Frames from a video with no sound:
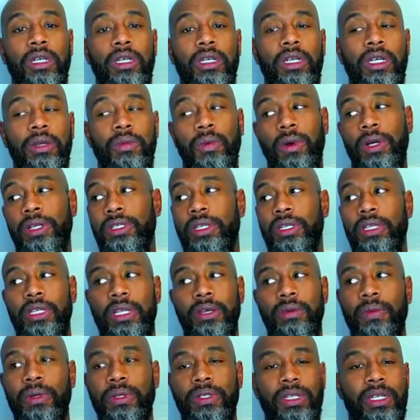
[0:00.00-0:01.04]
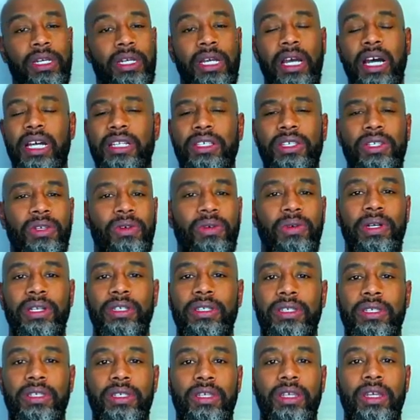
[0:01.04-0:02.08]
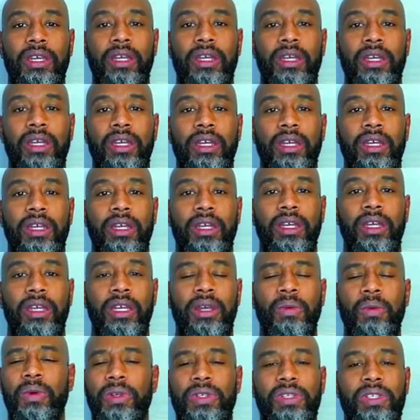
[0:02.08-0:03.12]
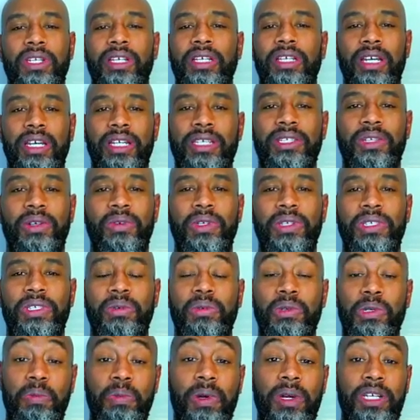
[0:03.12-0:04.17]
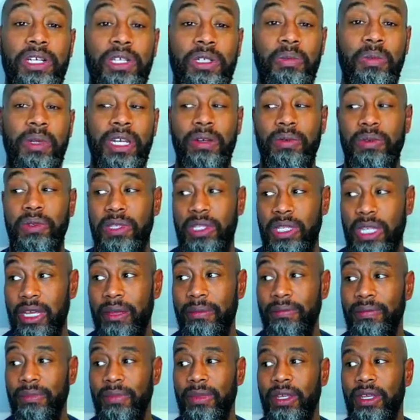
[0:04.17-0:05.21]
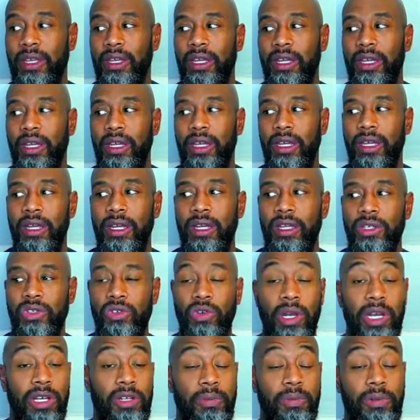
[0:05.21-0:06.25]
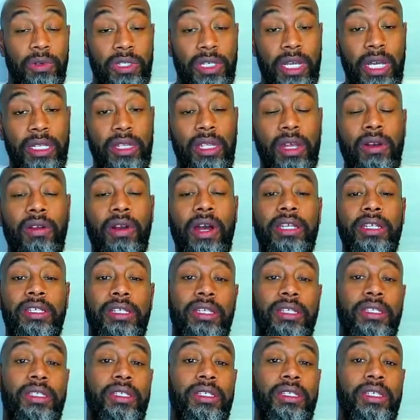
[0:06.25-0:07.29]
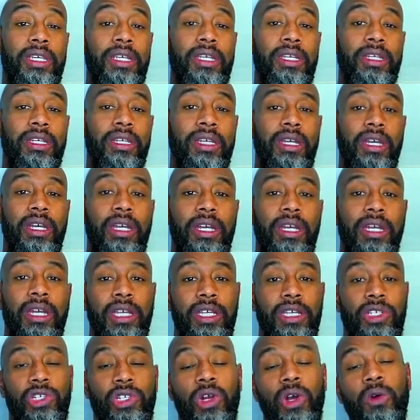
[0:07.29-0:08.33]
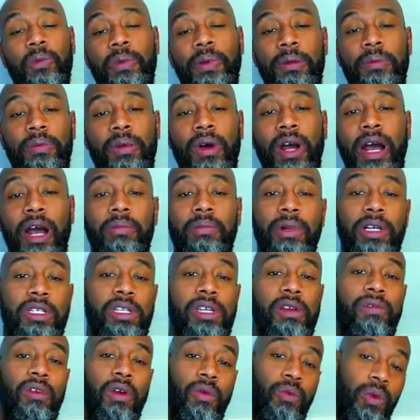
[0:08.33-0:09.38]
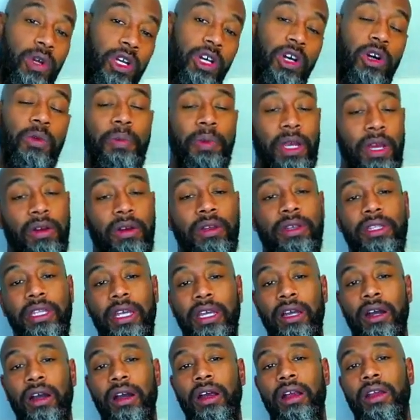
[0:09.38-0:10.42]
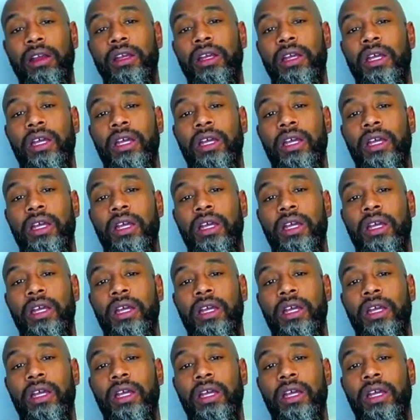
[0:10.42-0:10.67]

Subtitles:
It wasn't a consequence. It wasn't a consequence, it was punishment. It was them trying to protect their identity and show people how much of a real parent they are